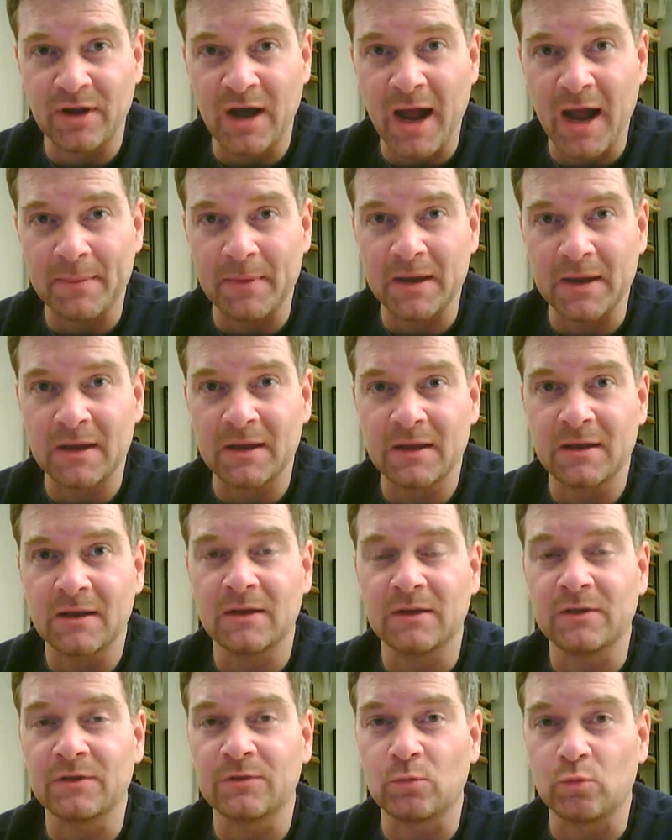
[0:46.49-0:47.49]
timing
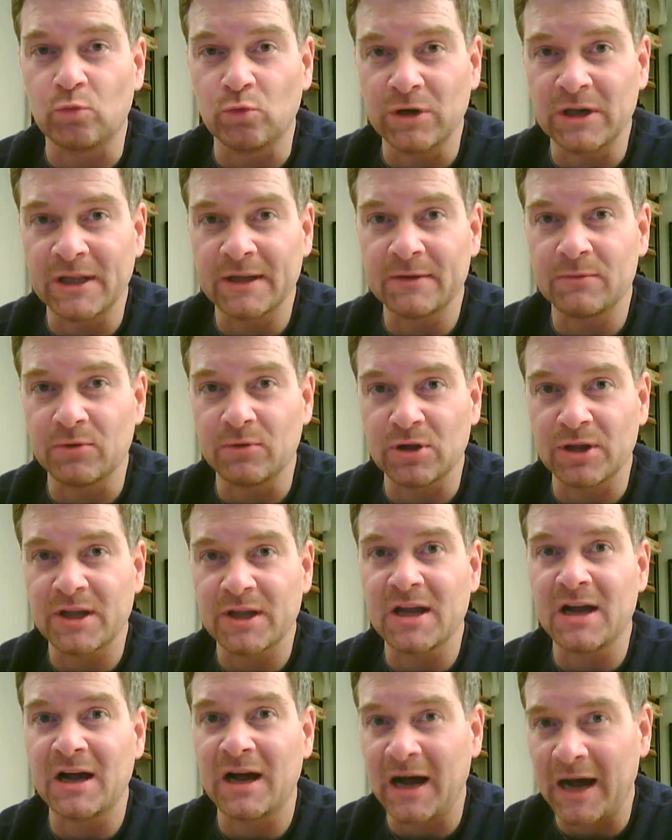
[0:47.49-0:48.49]
is really,
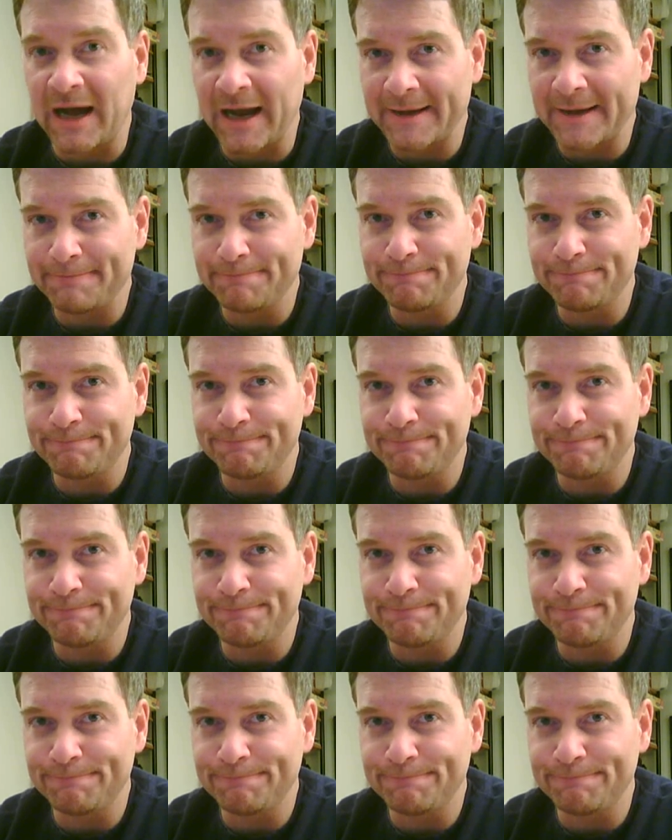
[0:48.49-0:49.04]
really high.